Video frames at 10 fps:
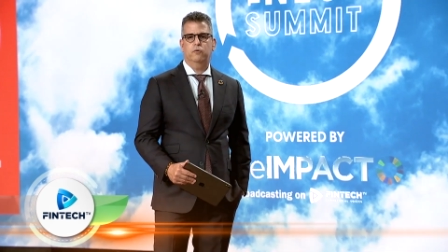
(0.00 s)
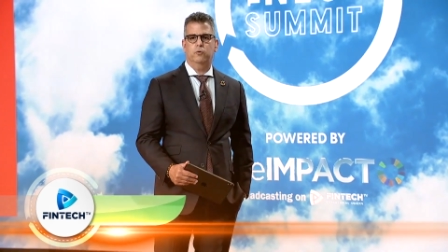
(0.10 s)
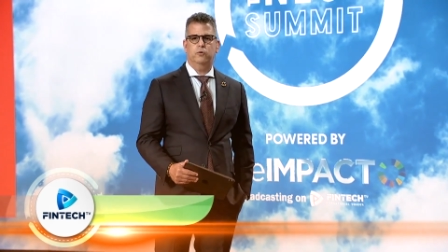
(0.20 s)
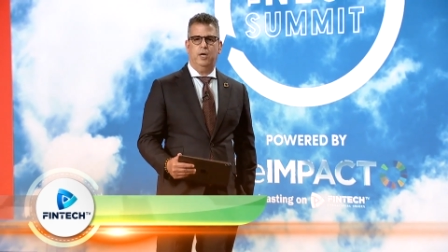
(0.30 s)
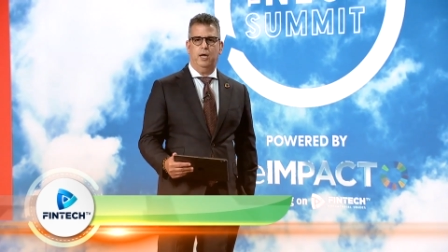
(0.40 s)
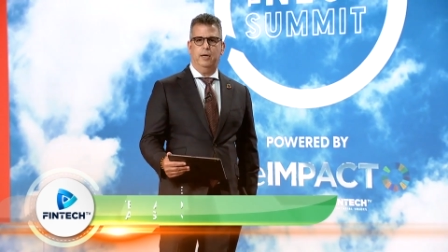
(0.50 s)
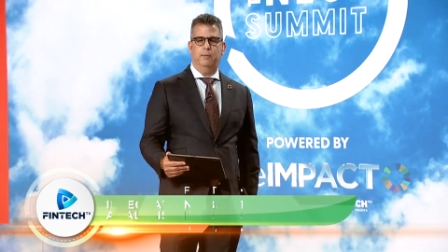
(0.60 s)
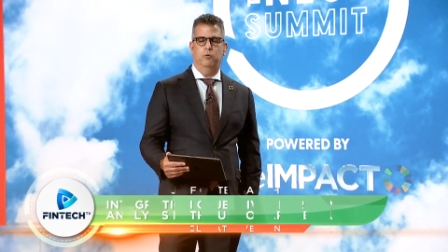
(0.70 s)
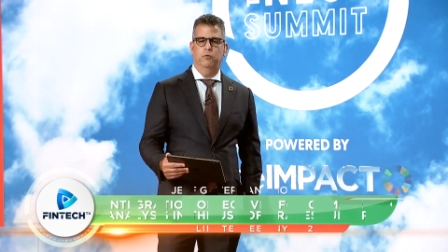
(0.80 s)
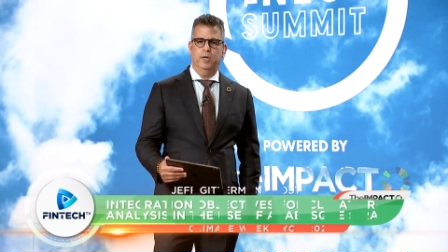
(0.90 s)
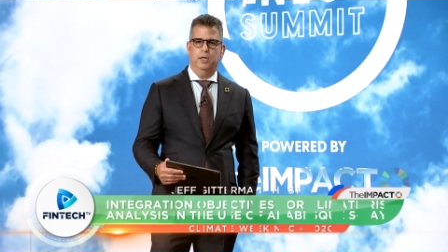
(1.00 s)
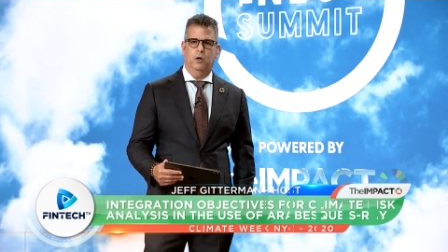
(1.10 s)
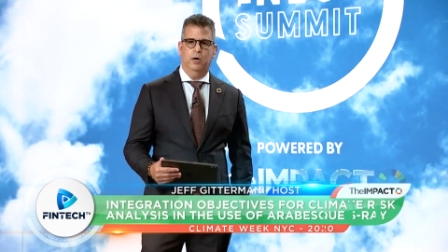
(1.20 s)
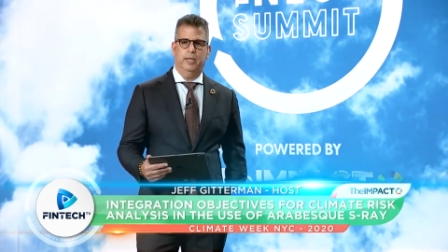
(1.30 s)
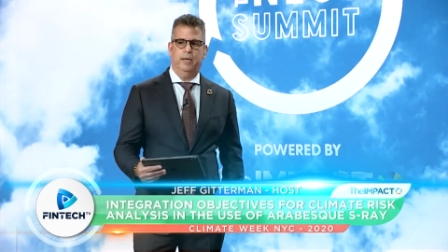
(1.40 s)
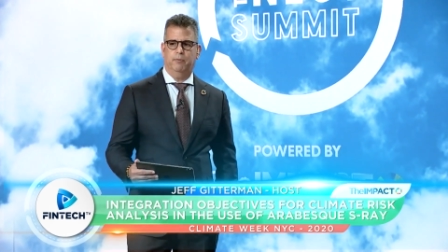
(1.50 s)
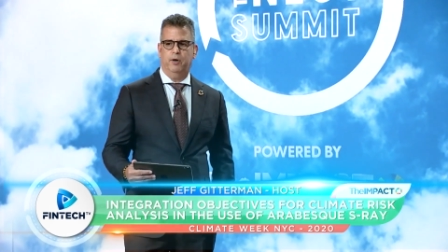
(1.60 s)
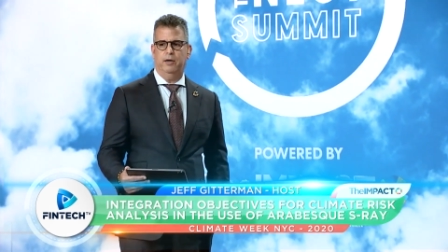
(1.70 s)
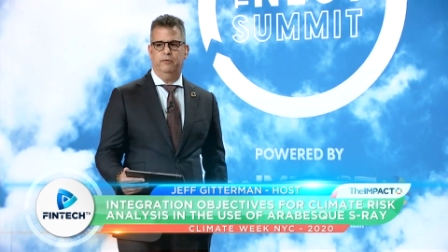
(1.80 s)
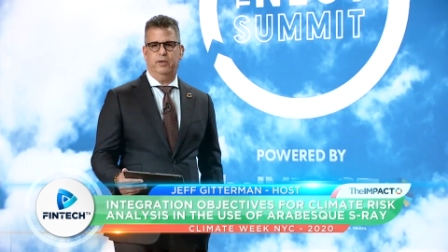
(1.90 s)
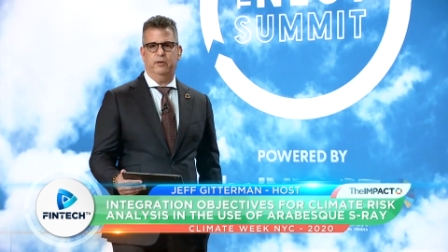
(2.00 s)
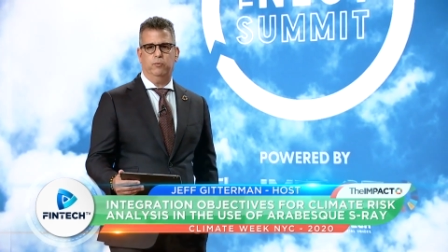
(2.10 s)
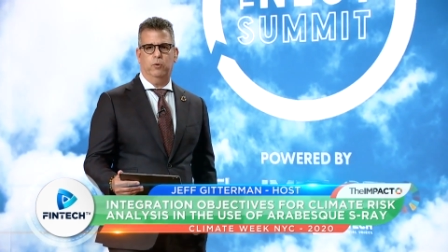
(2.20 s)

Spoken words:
So Todd, moving along in that process,